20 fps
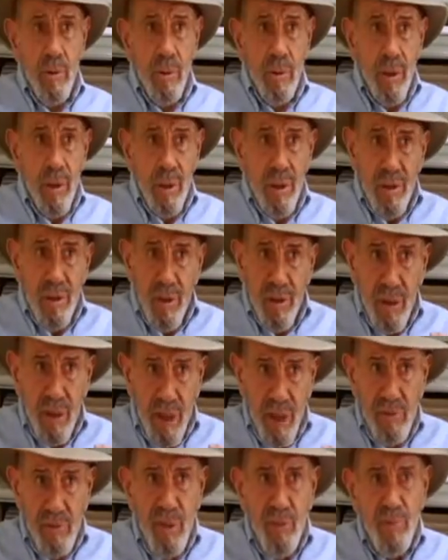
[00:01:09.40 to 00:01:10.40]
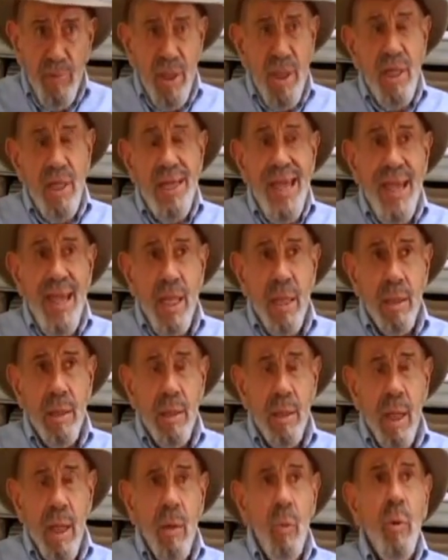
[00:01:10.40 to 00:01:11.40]
Or something
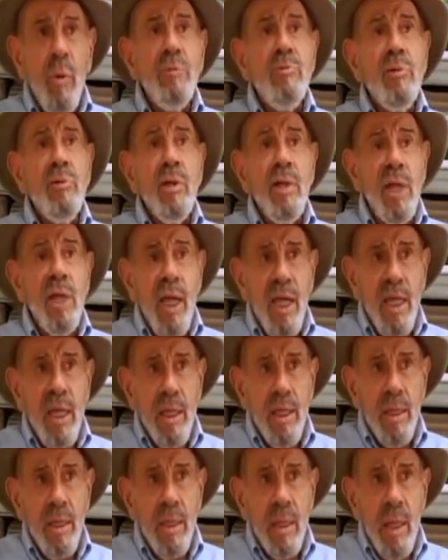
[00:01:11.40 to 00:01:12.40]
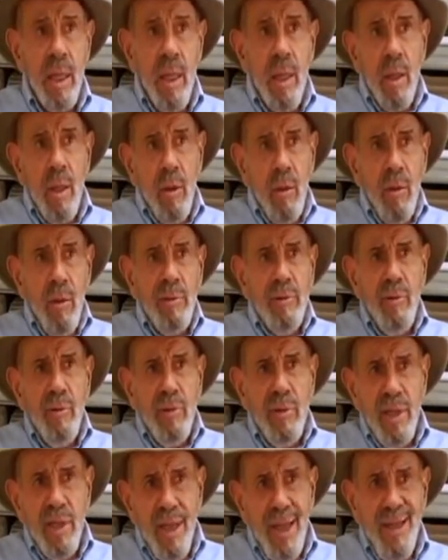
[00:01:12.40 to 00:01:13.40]
gain. What's the gain? Although
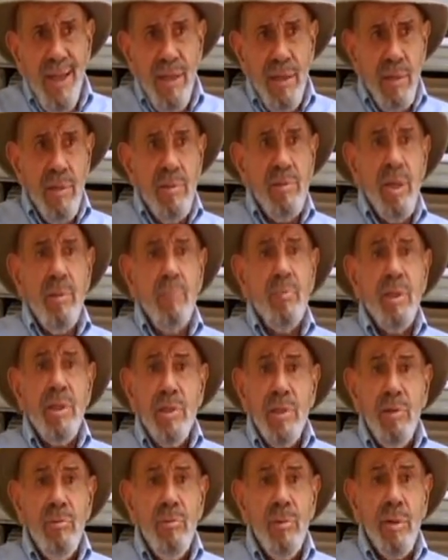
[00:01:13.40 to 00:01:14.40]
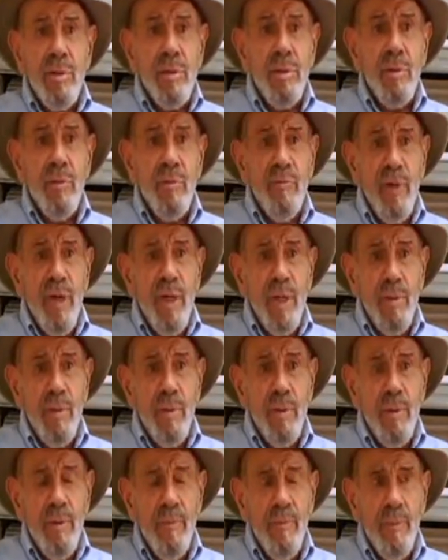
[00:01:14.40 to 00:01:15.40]
the gain is that materials are
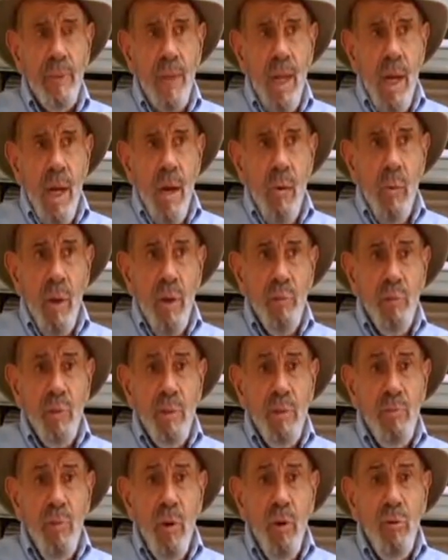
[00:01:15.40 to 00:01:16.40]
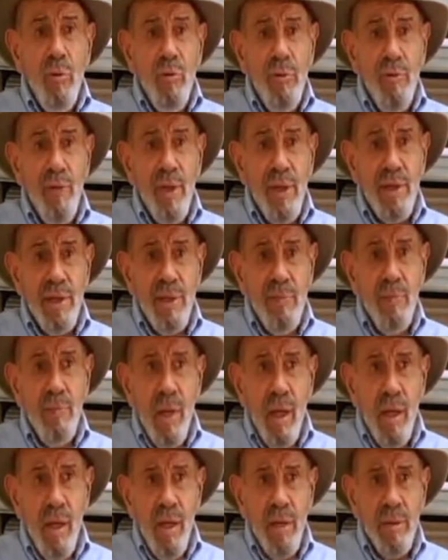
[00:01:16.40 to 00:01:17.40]
available, what will motivate them
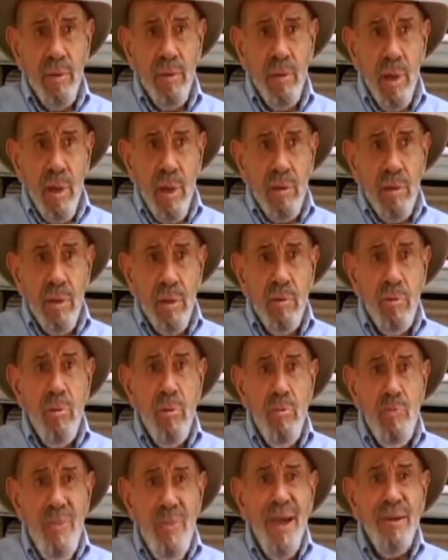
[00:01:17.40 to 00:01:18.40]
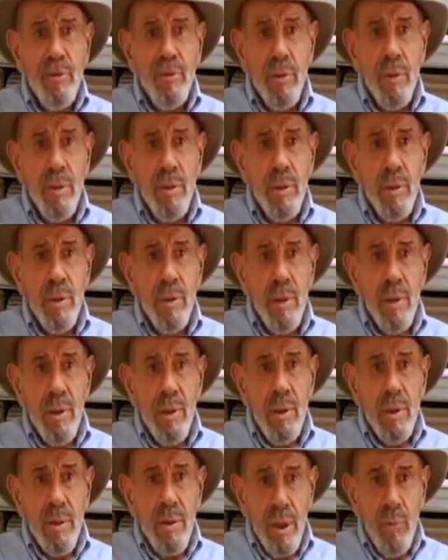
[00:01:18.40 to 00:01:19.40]
on to do better
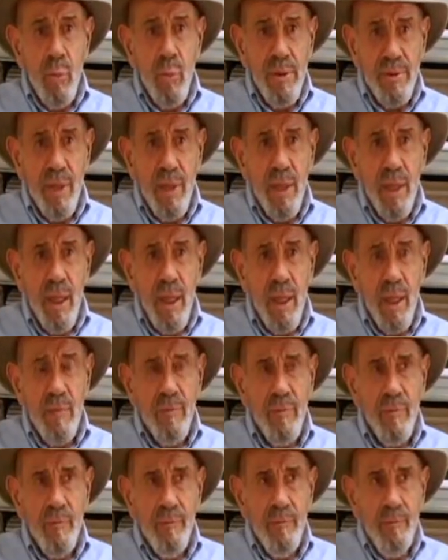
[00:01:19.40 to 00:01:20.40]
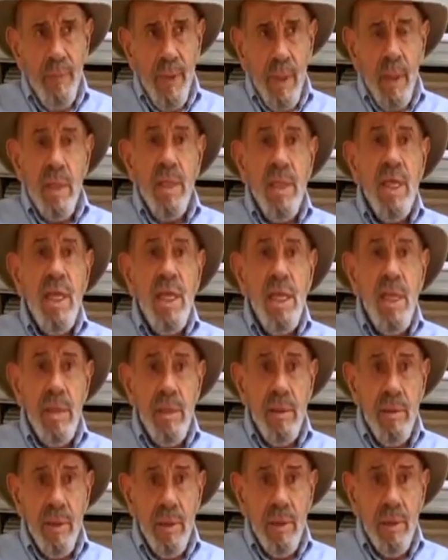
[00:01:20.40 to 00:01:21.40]
than what they have?
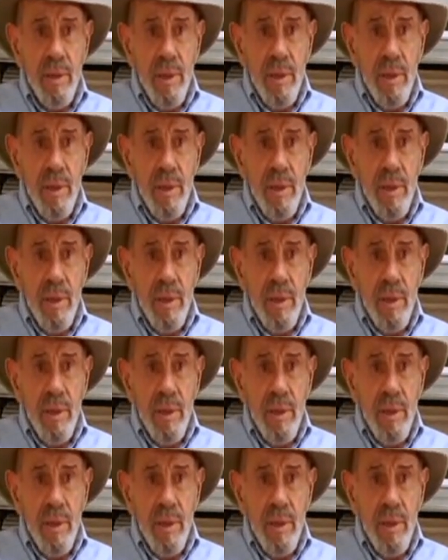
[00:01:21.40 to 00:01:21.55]
Need.